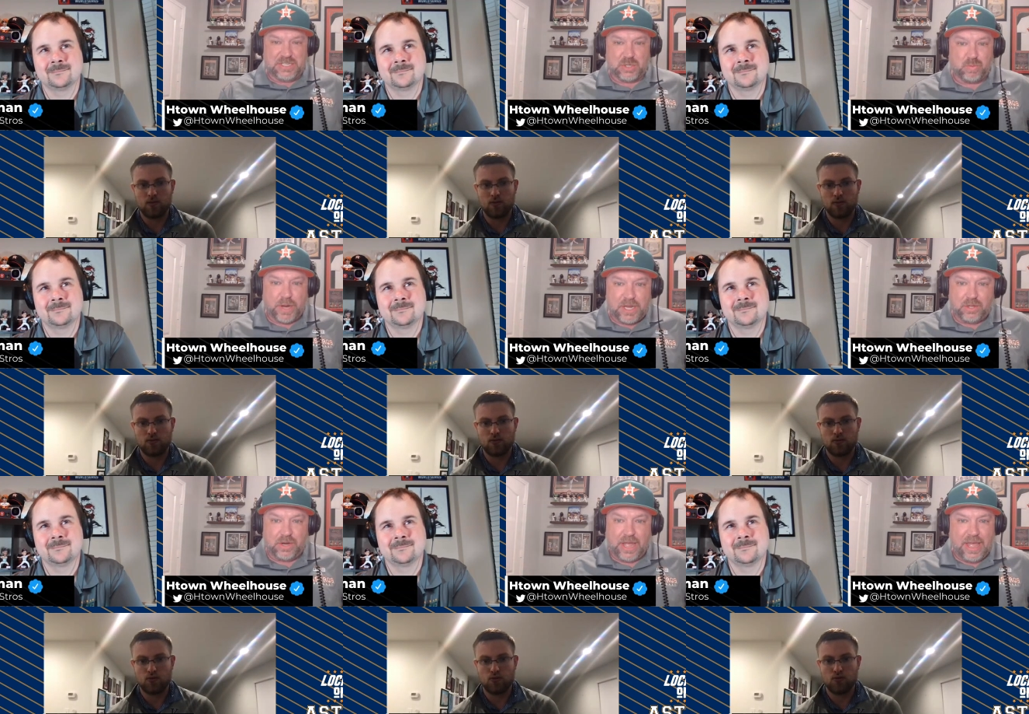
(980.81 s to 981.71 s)
Speaker 1: just a
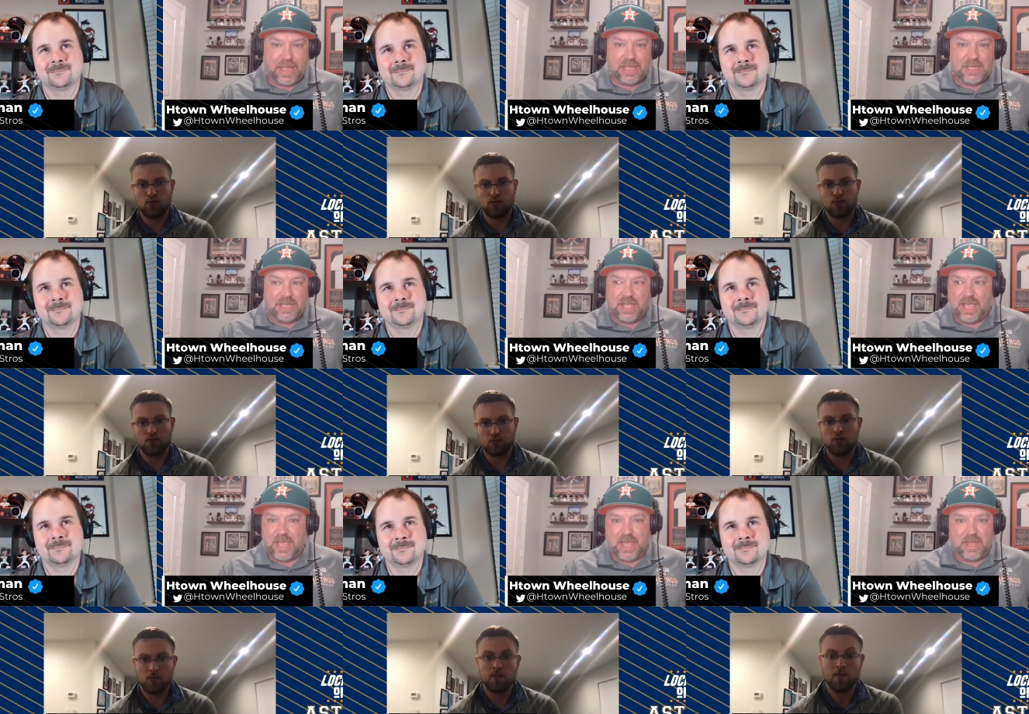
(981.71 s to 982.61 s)
regular guy,
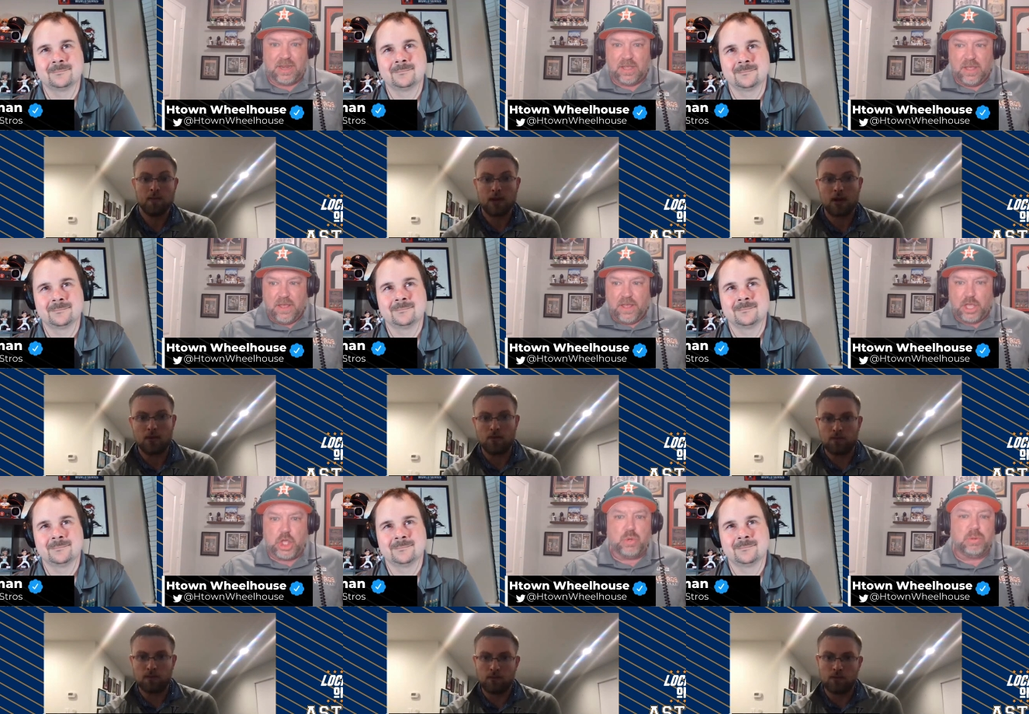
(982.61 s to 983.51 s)
and
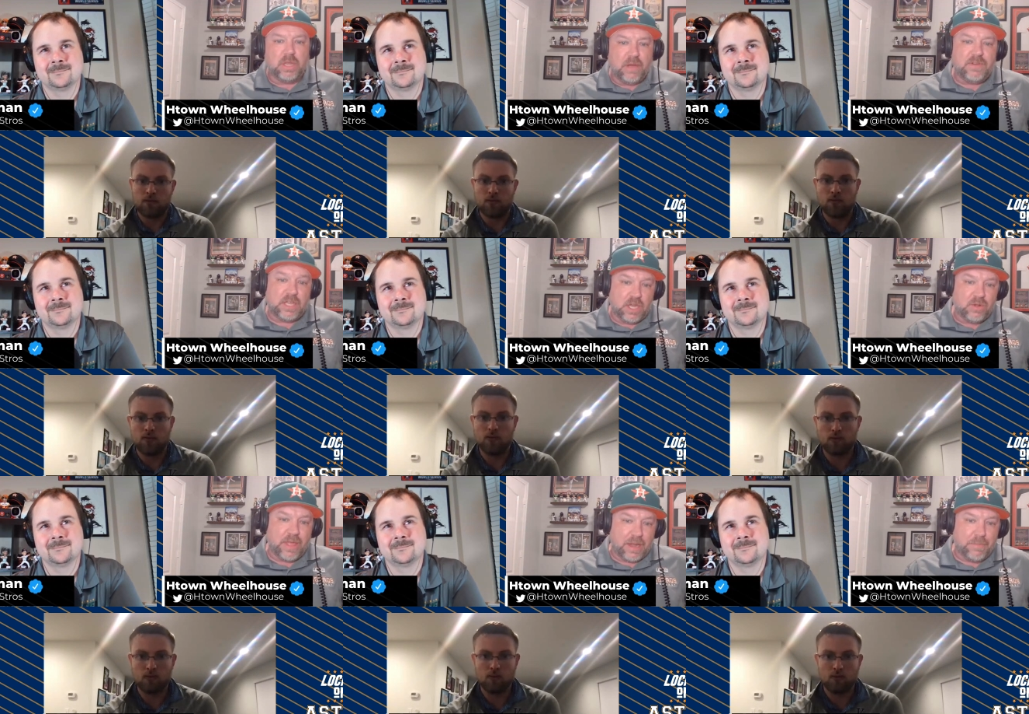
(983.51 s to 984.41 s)
you'd love to hear
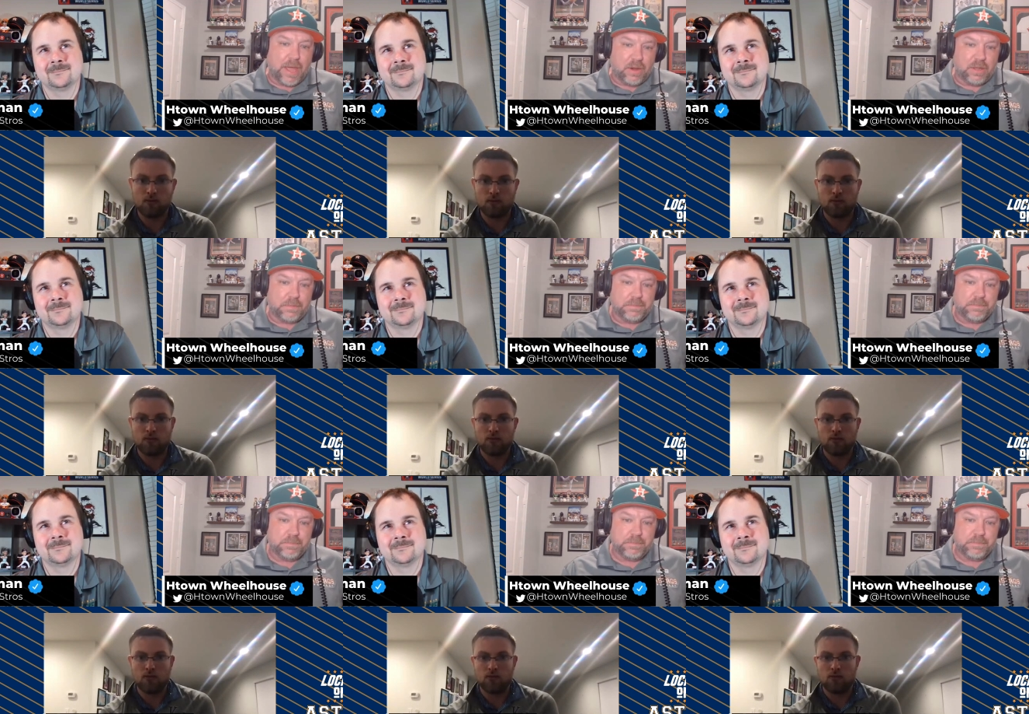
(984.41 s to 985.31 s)
that about him.
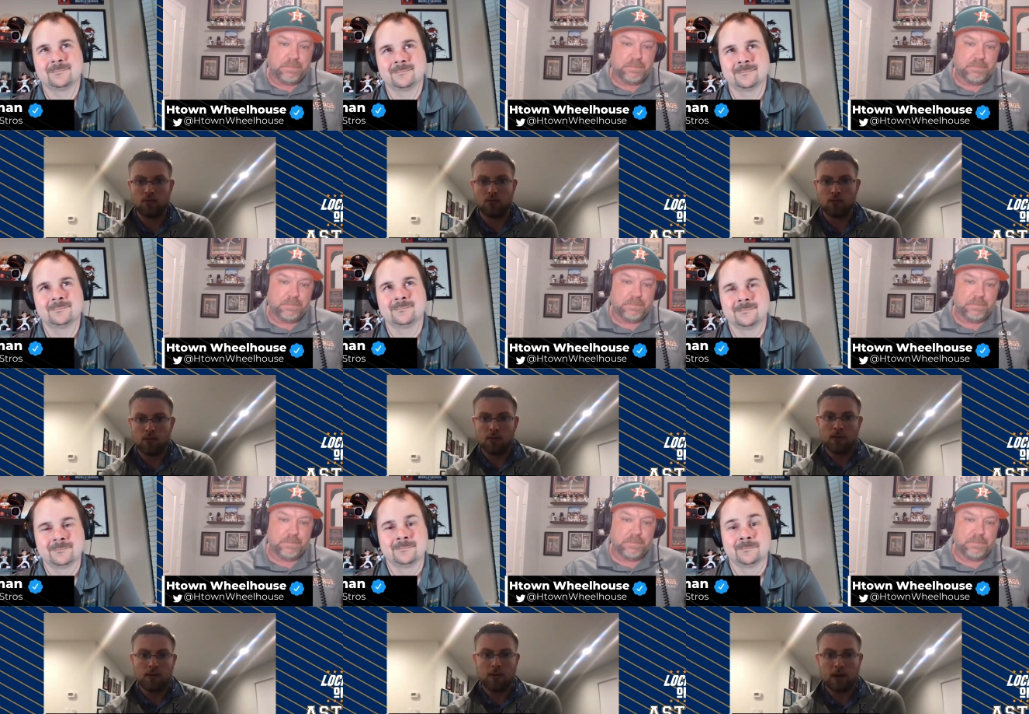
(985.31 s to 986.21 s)

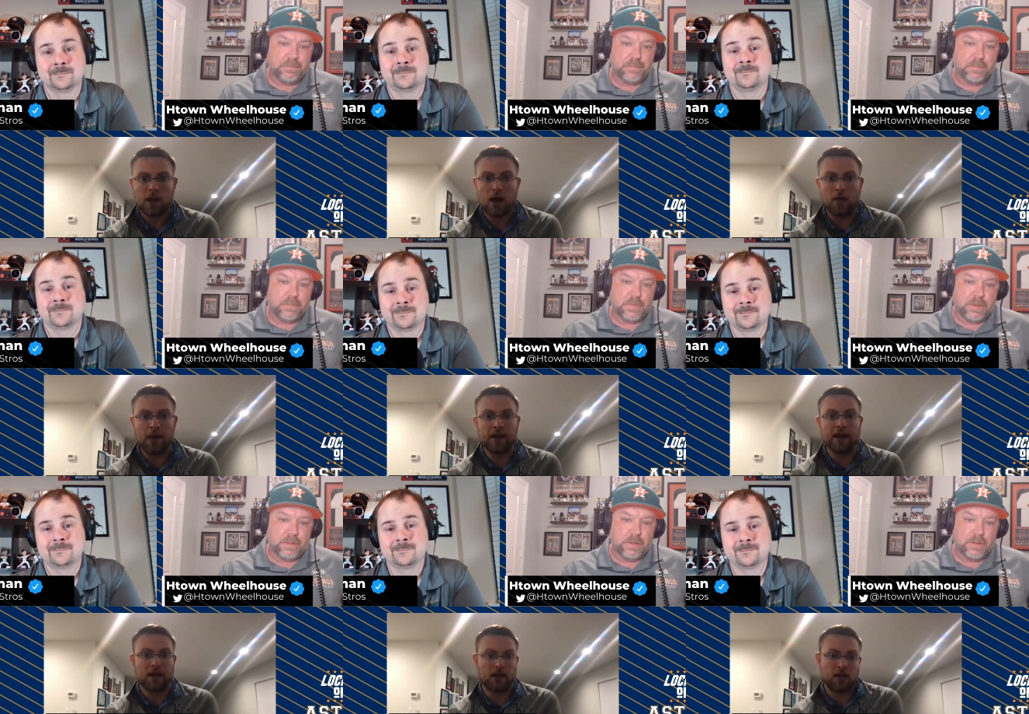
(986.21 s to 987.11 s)
Speaker 2: Yeah, I mean
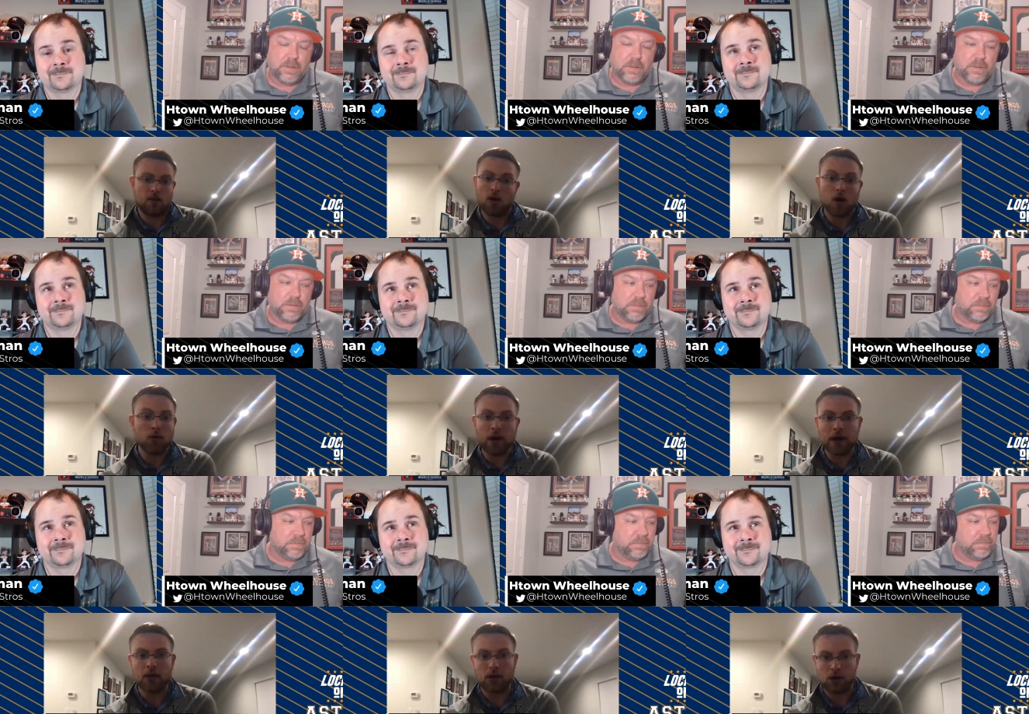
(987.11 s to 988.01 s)
that we're all
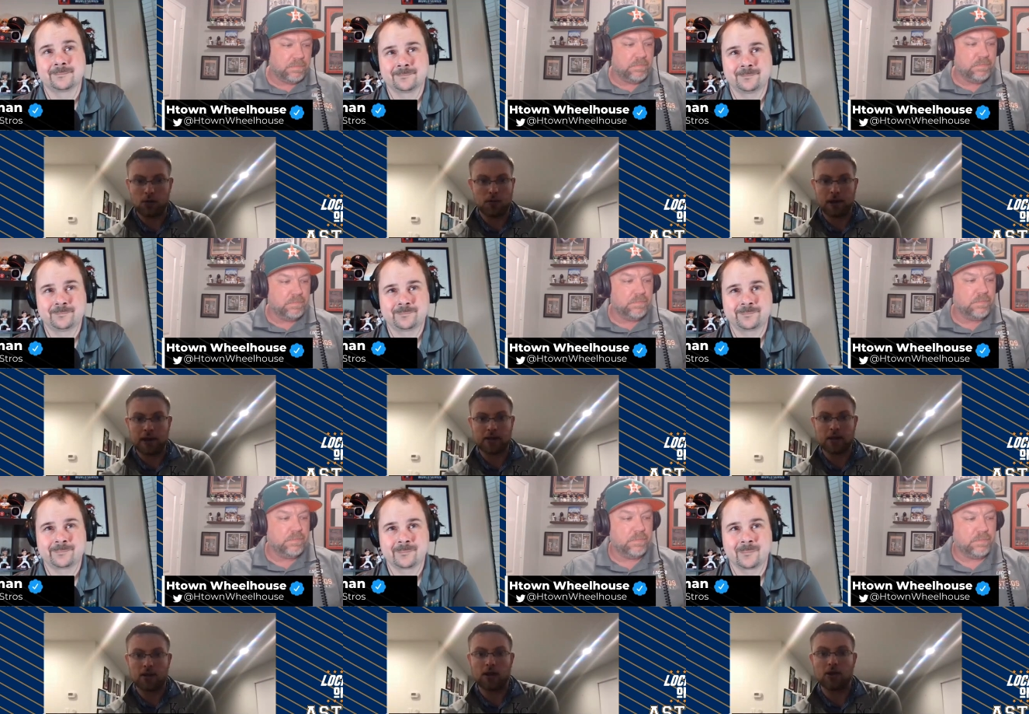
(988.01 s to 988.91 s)
regular human beings
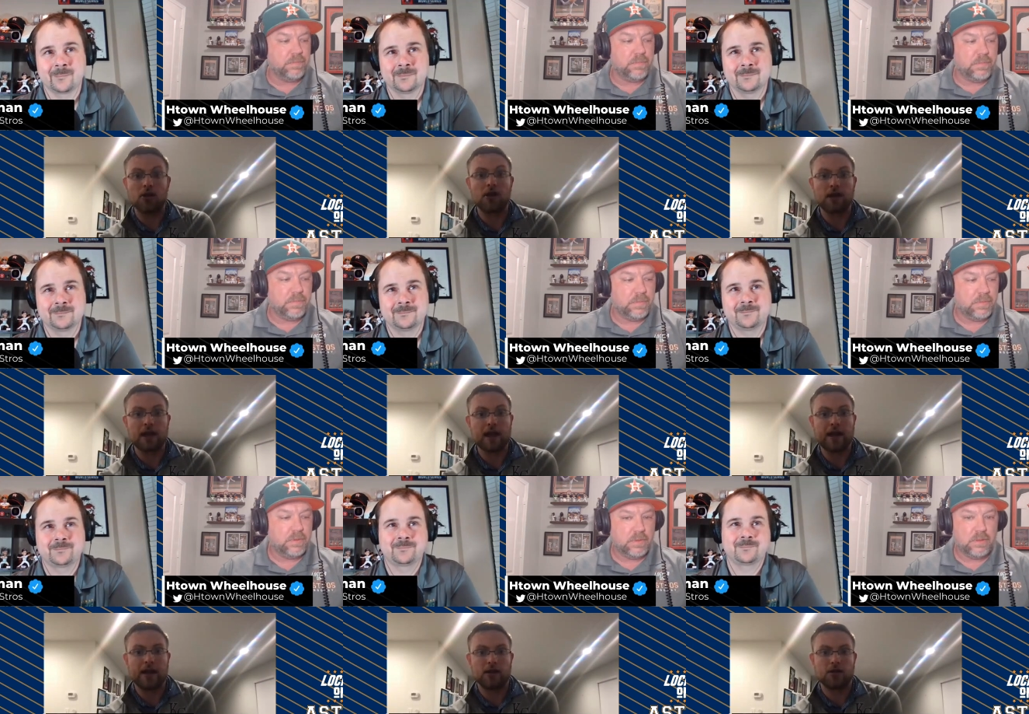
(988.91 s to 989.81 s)
at the end of the
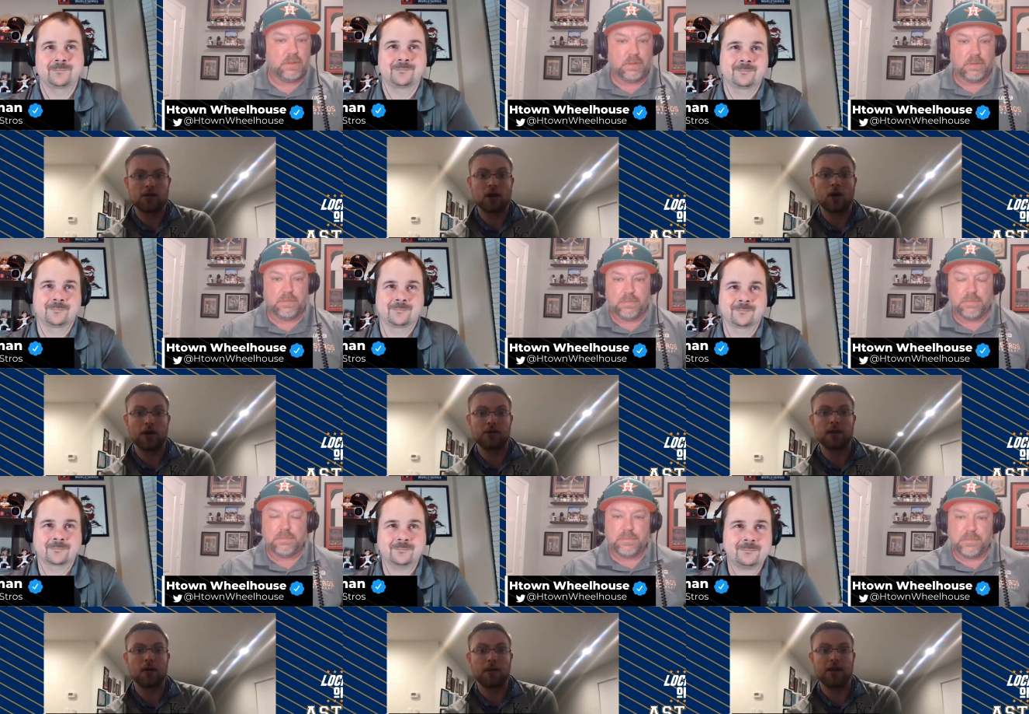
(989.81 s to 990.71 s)
day, and so it's
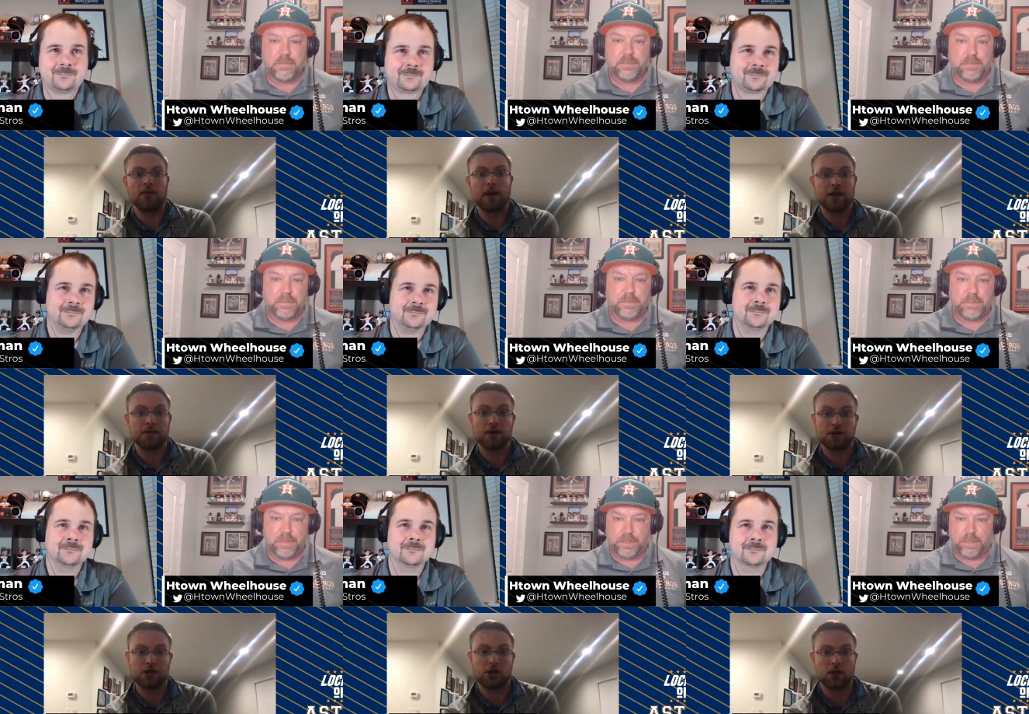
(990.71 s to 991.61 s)
about being the best
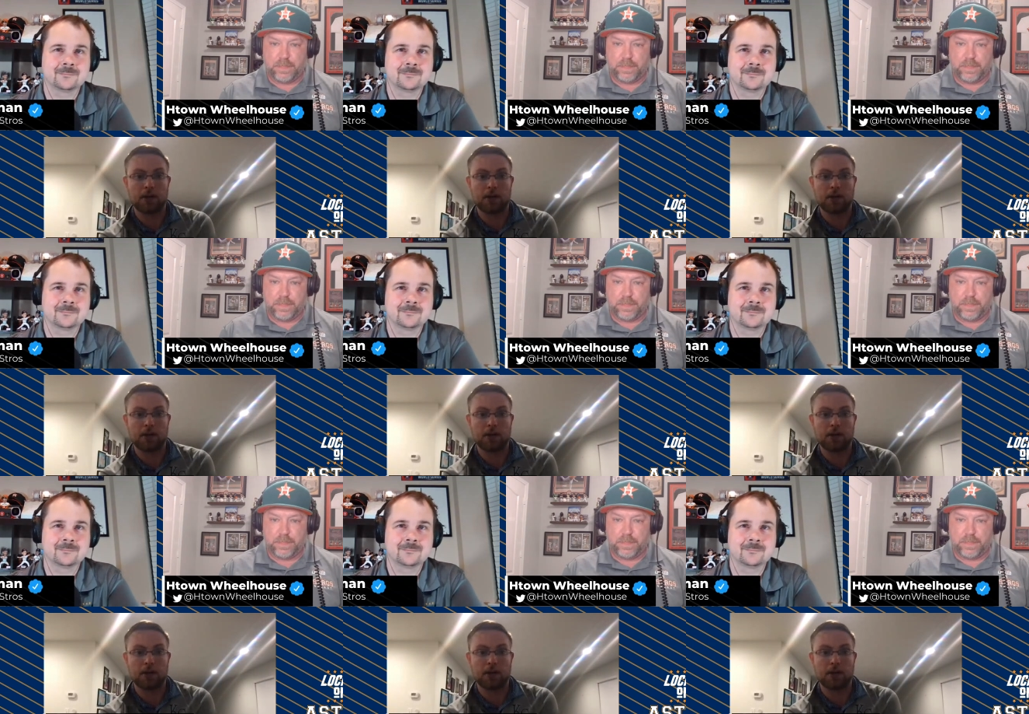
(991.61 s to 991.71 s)
person you can